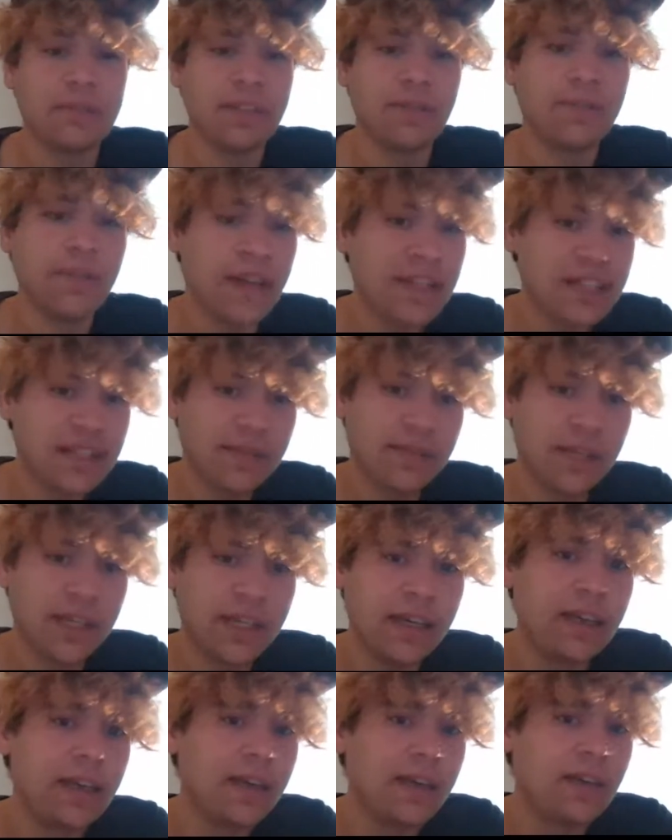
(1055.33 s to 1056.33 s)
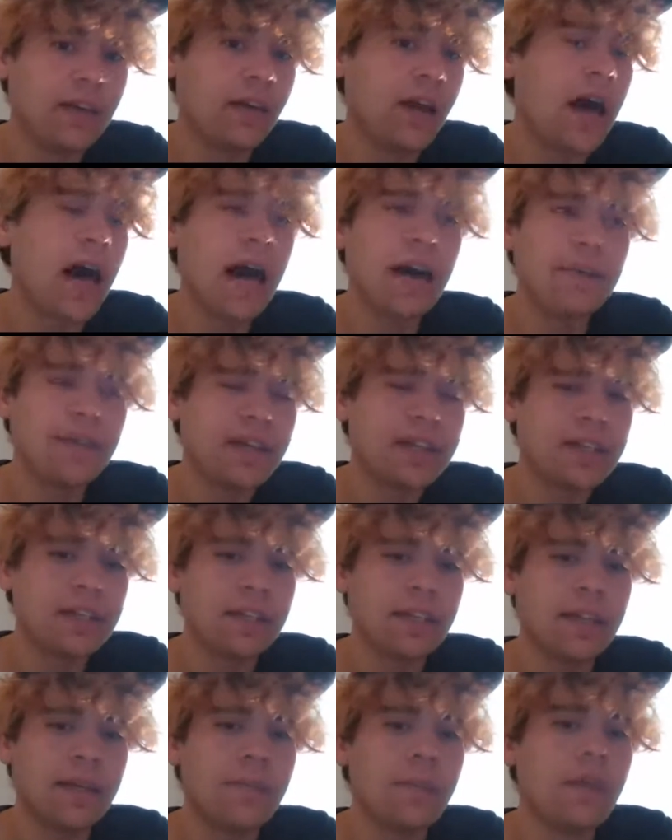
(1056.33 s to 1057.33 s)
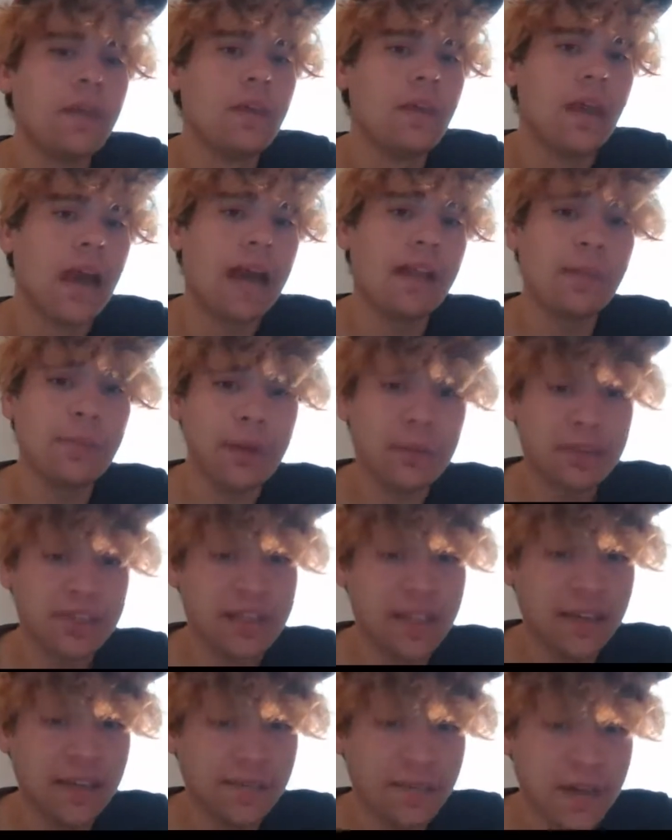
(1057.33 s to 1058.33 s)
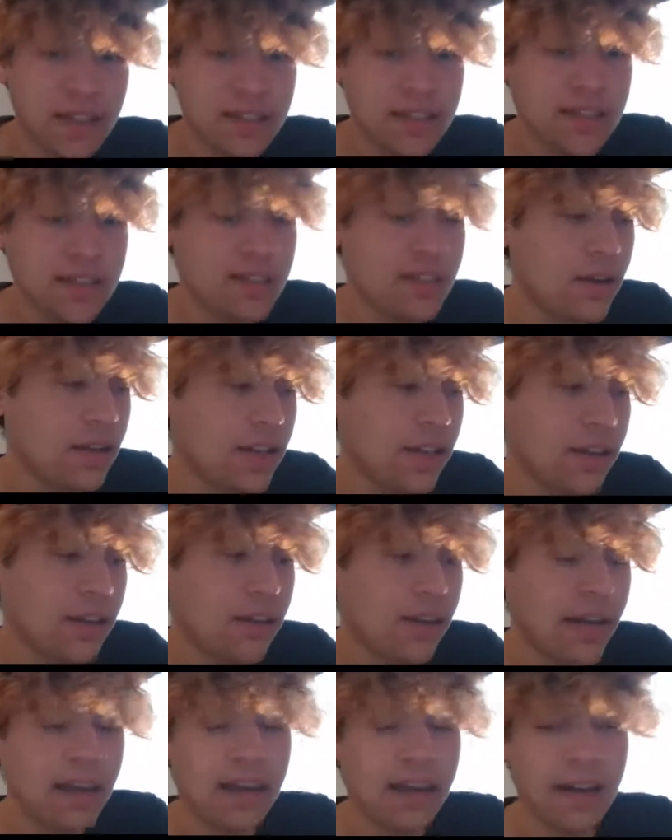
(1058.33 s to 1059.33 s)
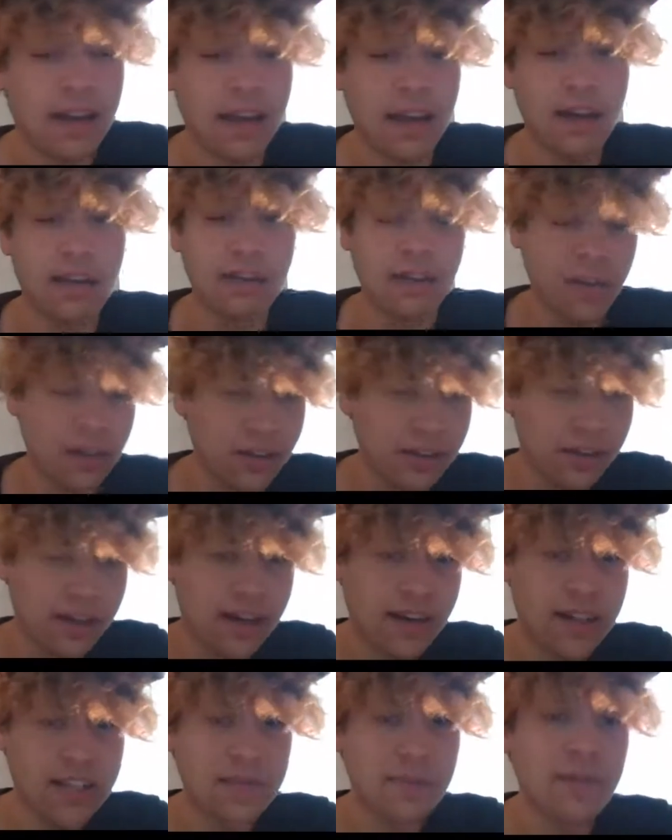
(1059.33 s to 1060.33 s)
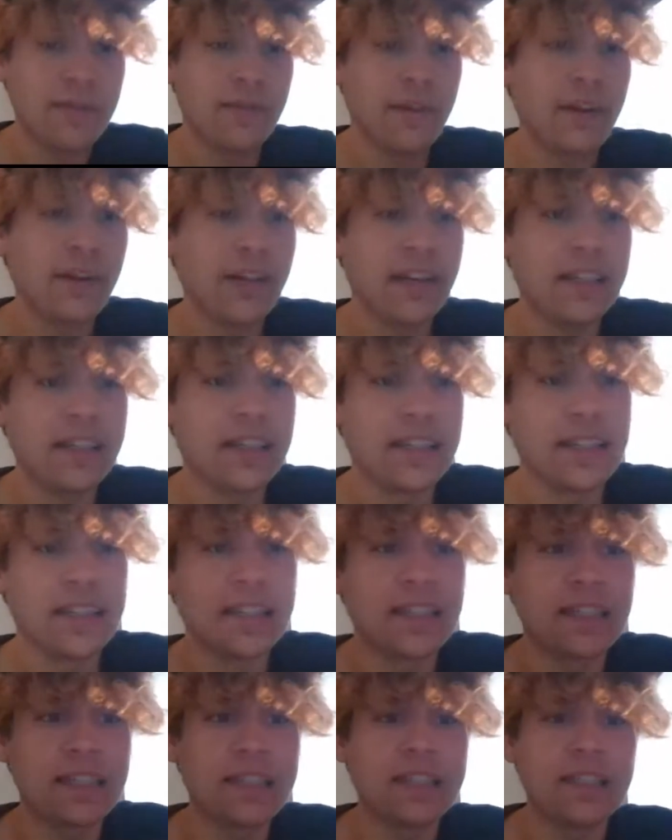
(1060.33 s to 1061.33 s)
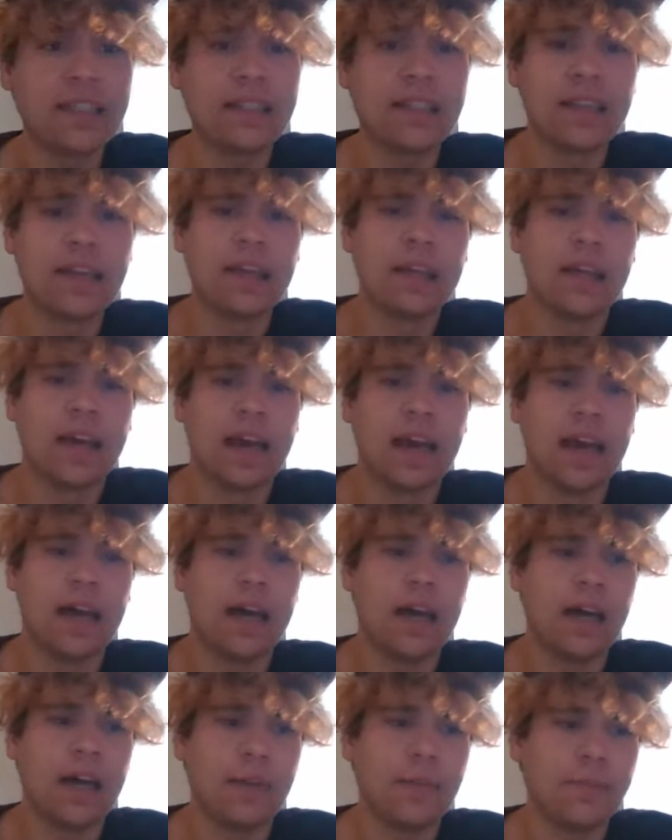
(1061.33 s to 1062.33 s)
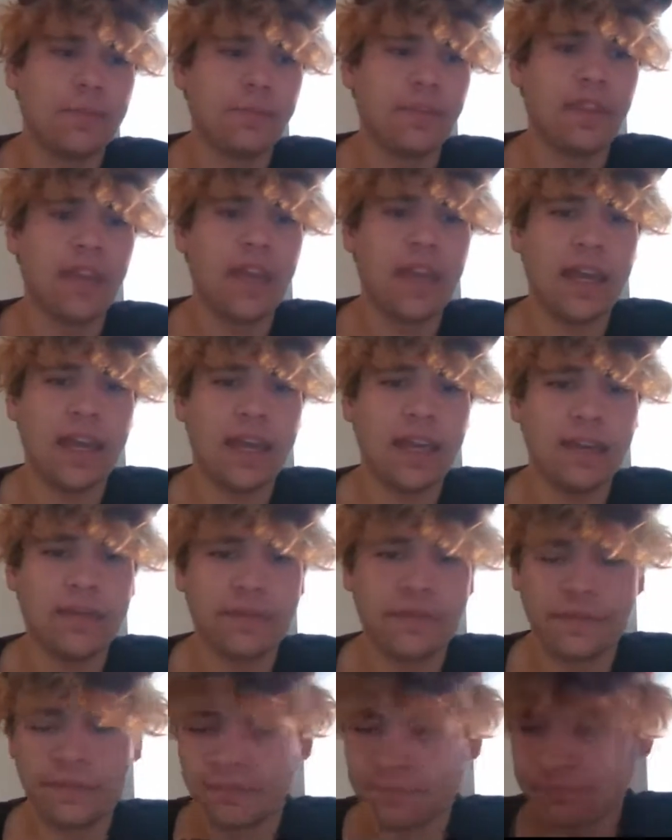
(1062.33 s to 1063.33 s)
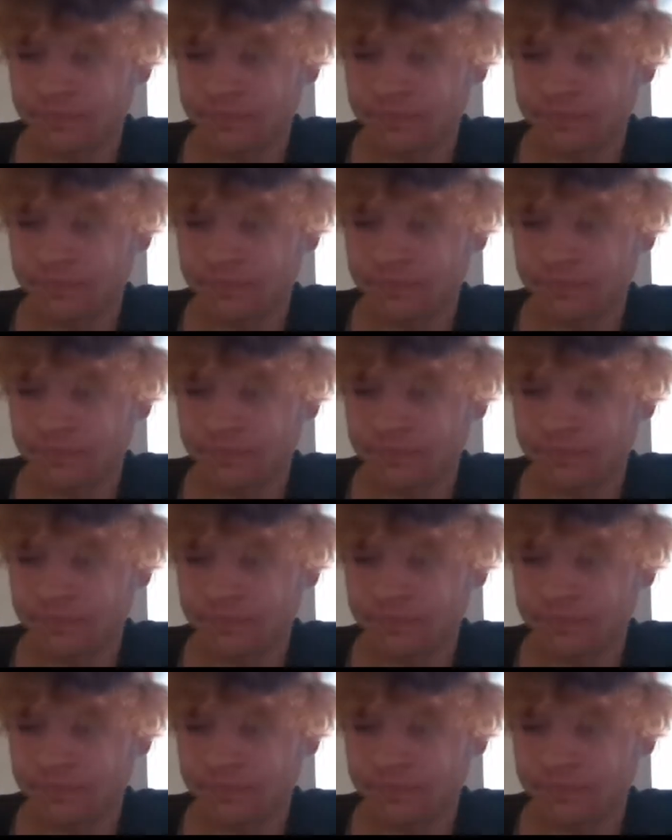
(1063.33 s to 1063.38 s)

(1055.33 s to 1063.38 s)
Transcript: Defensively, obviously, Alabama's defense, on the other hand, has been very inconsistent. They've